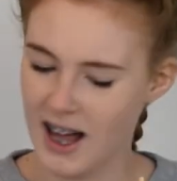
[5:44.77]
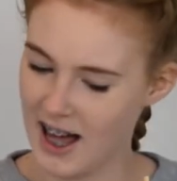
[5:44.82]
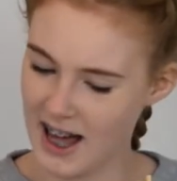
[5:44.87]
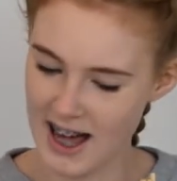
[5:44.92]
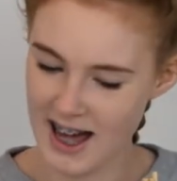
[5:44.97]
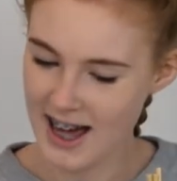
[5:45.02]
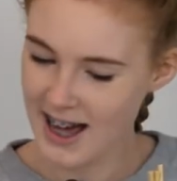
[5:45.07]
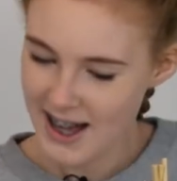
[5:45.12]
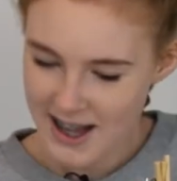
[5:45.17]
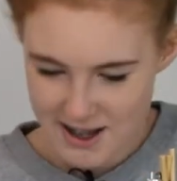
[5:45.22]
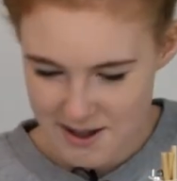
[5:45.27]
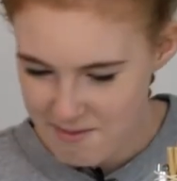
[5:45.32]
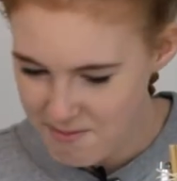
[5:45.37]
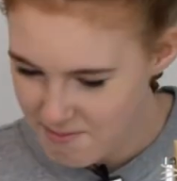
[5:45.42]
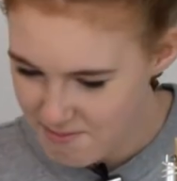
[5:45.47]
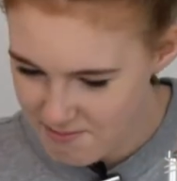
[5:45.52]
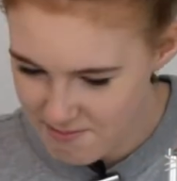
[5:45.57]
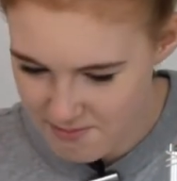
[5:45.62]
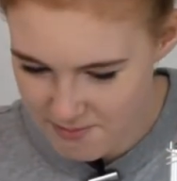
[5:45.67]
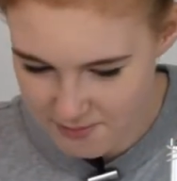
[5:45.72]
Eh?
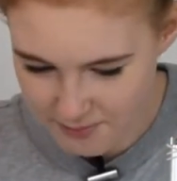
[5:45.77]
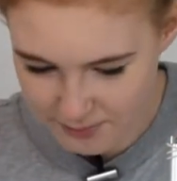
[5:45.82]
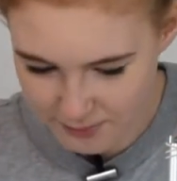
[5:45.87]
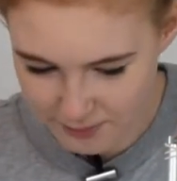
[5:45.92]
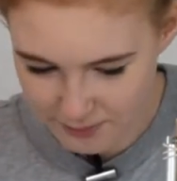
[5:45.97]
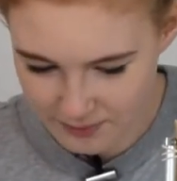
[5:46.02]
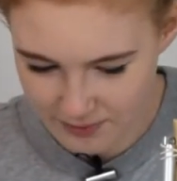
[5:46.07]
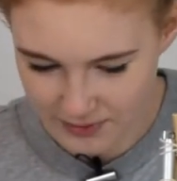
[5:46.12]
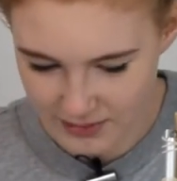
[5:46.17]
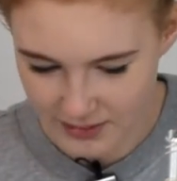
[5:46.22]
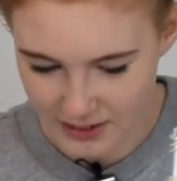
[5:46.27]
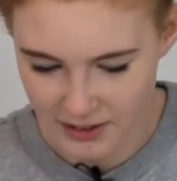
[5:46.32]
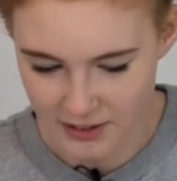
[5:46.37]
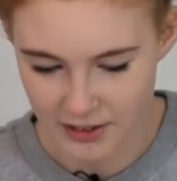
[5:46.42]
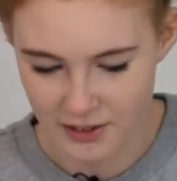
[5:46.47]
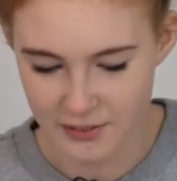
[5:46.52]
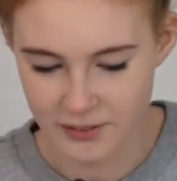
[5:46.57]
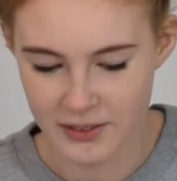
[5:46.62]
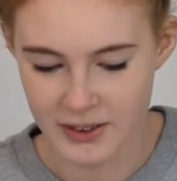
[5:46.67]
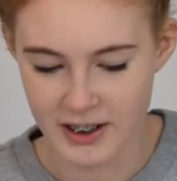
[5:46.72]

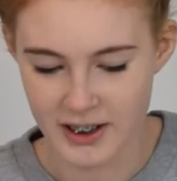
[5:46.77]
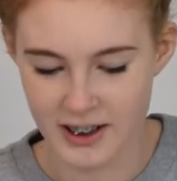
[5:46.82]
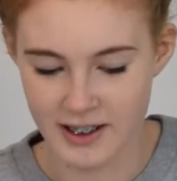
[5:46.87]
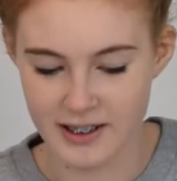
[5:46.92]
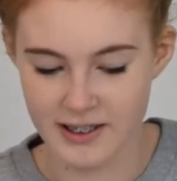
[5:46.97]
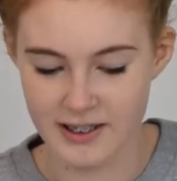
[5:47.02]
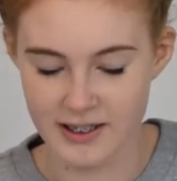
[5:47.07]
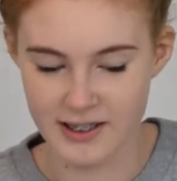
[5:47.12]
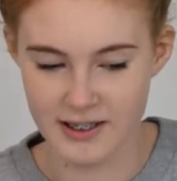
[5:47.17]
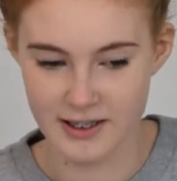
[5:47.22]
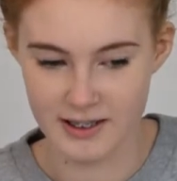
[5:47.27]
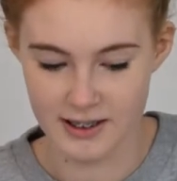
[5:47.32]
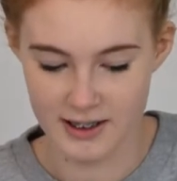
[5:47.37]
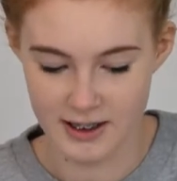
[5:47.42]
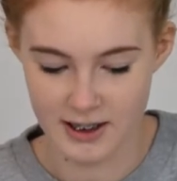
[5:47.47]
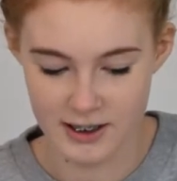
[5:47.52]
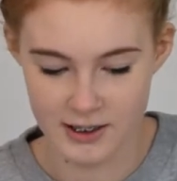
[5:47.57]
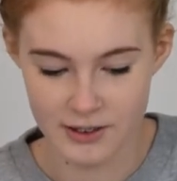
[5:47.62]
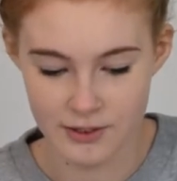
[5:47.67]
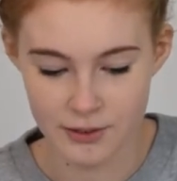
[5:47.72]
So what?
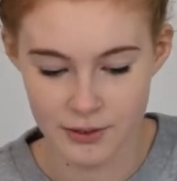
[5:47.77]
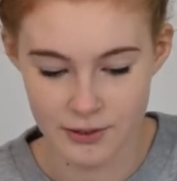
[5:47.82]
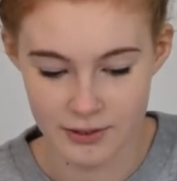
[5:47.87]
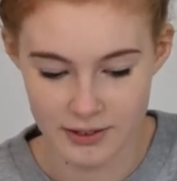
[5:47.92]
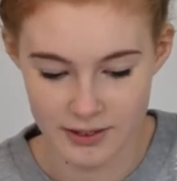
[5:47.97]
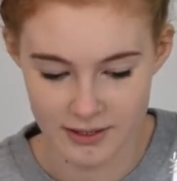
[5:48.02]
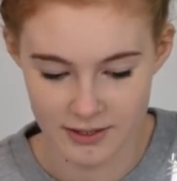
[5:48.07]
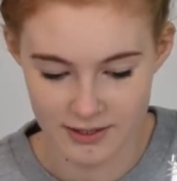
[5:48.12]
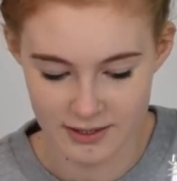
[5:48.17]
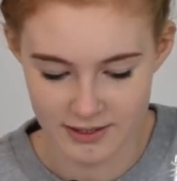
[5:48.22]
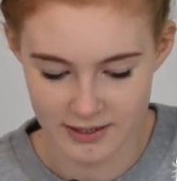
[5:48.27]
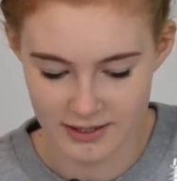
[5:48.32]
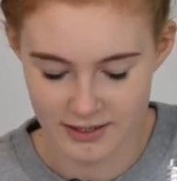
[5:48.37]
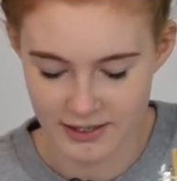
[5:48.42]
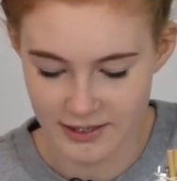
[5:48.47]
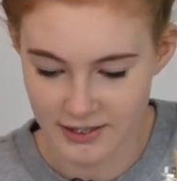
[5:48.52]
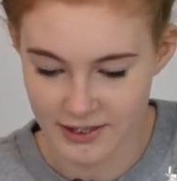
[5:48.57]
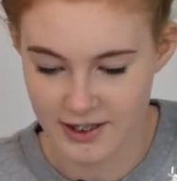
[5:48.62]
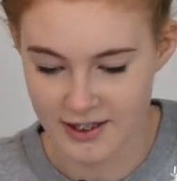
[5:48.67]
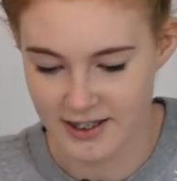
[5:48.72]
I don't
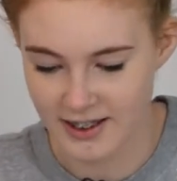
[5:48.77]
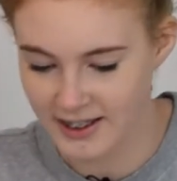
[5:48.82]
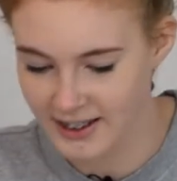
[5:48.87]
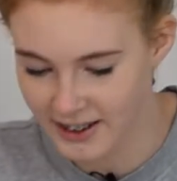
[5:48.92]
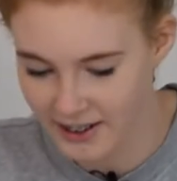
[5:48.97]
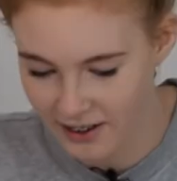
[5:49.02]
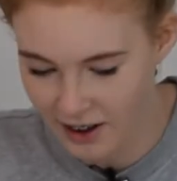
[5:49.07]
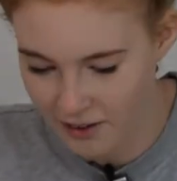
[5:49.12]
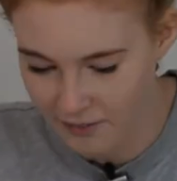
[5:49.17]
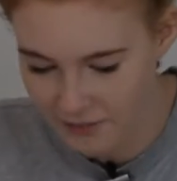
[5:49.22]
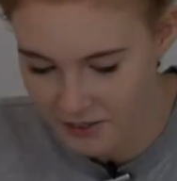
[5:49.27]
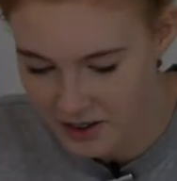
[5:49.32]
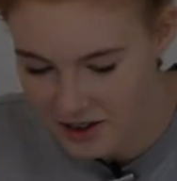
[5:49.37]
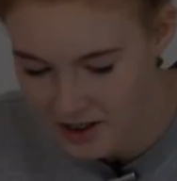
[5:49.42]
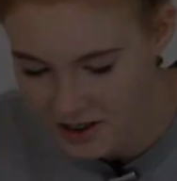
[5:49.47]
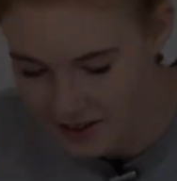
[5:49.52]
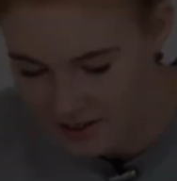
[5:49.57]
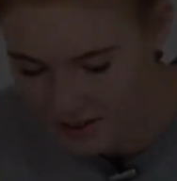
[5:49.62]
understand how that works.